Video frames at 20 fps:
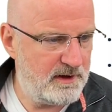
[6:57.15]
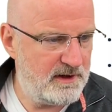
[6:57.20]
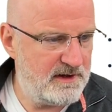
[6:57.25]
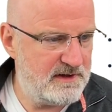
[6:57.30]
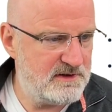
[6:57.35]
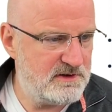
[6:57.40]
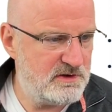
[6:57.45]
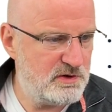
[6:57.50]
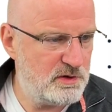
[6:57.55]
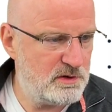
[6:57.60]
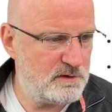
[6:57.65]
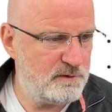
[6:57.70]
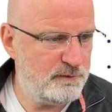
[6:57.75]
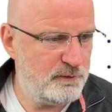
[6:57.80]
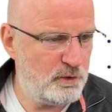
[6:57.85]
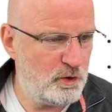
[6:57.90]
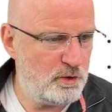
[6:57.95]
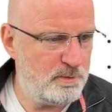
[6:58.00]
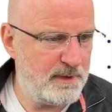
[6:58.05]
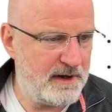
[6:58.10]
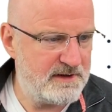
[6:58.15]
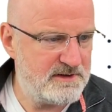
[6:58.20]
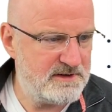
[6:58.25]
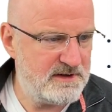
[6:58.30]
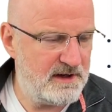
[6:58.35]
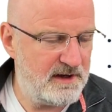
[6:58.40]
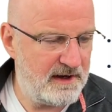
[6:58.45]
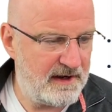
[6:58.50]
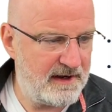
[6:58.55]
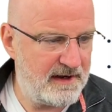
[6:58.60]
is just
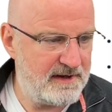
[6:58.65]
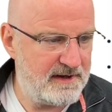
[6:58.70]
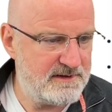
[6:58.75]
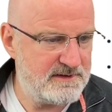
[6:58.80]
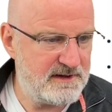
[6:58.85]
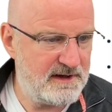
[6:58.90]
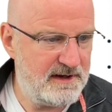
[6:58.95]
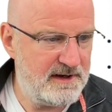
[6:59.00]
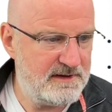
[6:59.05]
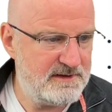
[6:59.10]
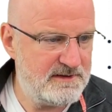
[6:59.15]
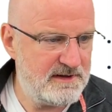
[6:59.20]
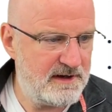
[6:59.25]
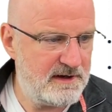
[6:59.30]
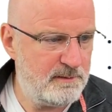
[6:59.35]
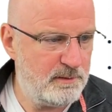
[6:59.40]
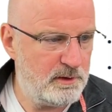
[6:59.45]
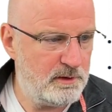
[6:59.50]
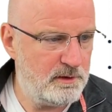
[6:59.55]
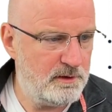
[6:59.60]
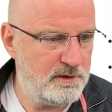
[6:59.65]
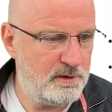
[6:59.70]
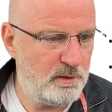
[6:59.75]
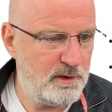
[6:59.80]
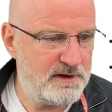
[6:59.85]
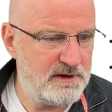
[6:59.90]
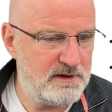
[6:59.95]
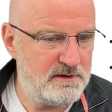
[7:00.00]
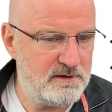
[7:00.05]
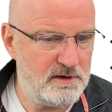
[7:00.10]
format it as a table, and the
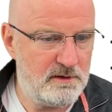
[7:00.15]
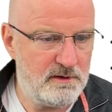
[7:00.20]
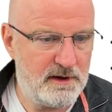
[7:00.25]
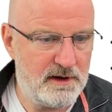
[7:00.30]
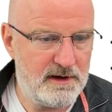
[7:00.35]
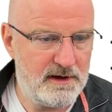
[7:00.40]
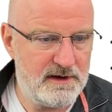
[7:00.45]
way you do